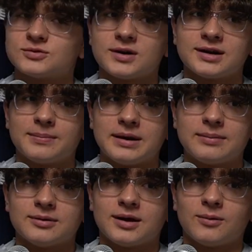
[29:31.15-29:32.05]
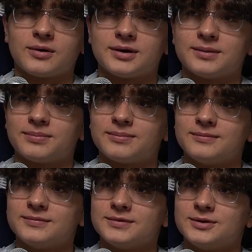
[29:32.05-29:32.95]
was writing a paper. I wanted to
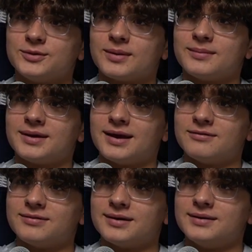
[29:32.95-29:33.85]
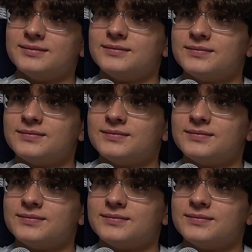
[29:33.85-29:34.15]
do something to have fun.